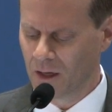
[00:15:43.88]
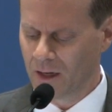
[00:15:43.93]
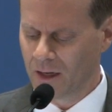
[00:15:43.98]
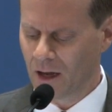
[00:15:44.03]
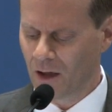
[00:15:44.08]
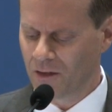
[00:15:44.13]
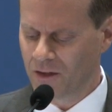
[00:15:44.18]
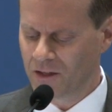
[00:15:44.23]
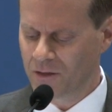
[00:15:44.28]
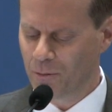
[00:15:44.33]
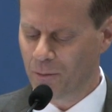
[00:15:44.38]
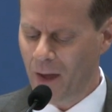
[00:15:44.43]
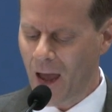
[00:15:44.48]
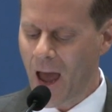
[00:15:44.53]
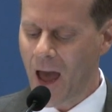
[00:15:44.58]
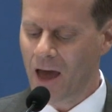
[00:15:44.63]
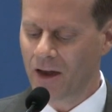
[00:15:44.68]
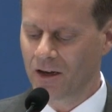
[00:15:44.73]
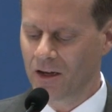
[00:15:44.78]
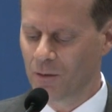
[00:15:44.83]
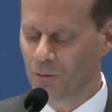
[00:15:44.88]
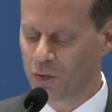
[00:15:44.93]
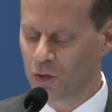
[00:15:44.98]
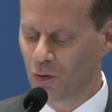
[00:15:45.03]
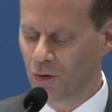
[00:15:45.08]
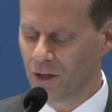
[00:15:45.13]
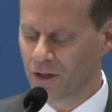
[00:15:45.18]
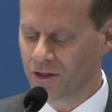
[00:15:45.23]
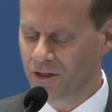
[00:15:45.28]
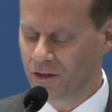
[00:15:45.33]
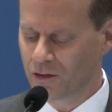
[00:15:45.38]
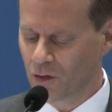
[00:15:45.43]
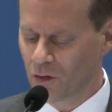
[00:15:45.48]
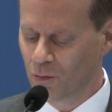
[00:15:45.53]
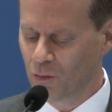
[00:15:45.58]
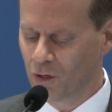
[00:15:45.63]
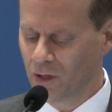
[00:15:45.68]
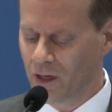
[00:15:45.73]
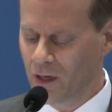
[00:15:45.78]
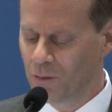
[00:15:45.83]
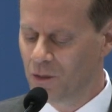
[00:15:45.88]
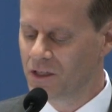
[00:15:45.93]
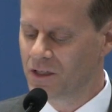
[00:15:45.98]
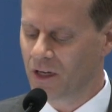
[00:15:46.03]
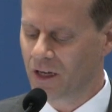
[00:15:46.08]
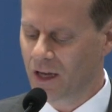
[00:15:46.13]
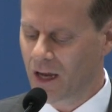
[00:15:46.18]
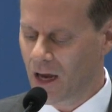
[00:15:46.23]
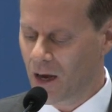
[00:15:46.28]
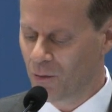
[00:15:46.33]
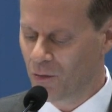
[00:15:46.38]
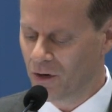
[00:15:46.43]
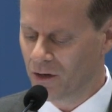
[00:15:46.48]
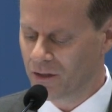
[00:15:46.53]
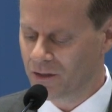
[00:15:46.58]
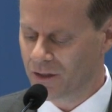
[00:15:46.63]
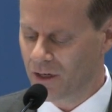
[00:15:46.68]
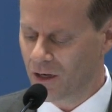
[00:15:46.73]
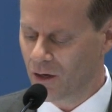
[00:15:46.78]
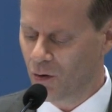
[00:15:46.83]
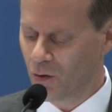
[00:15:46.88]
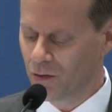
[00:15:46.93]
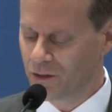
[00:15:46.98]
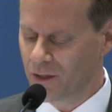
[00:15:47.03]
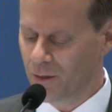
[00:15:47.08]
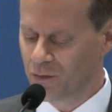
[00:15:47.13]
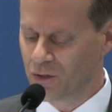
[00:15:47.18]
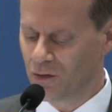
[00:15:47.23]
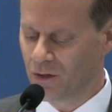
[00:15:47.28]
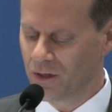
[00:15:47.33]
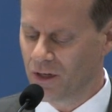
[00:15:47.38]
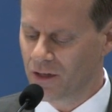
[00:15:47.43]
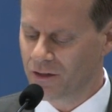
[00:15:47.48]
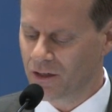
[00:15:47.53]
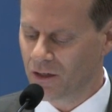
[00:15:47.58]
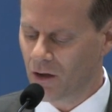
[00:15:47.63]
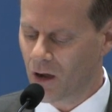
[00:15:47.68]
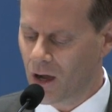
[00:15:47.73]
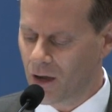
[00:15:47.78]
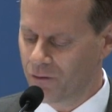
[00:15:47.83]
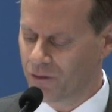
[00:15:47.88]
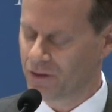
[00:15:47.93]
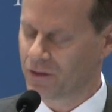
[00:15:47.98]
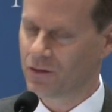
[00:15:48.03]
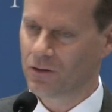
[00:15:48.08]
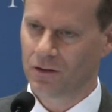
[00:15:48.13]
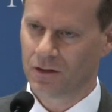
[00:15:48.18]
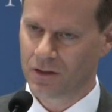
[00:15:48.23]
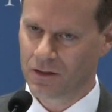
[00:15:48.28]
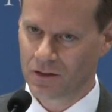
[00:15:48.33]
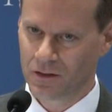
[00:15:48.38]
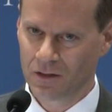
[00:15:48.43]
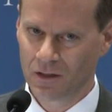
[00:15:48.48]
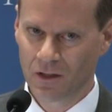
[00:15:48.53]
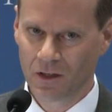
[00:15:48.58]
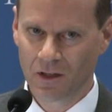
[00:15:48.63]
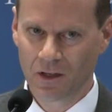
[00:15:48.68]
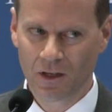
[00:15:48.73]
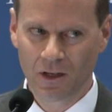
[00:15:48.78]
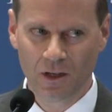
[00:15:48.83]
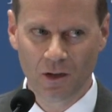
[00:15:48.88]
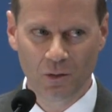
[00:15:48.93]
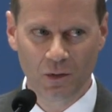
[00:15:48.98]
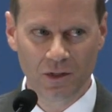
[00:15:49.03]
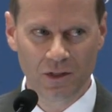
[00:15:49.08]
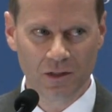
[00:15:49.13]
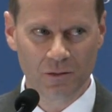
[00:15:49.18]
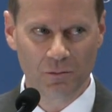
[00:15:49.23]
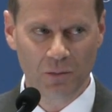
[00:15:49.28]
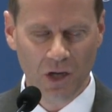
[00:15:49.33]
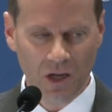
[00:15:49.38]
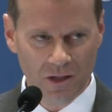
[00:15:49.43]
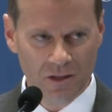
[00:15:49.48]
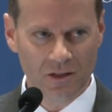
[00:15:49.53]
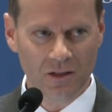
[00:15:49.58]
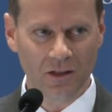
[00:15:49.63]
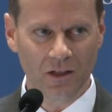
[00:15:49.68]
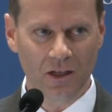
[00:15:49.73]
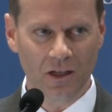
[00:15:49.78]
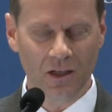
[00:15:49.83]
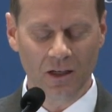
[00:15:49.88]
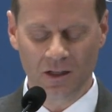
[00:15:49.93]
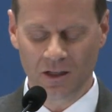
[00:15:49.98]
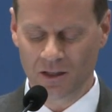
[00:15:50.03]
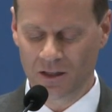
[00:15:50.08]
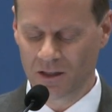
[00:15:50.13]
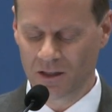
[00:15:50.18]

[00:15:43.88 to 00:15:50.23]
Now, this BAT employs thermal imaging cameras, and it holds up to a dozen officers, which is puzzling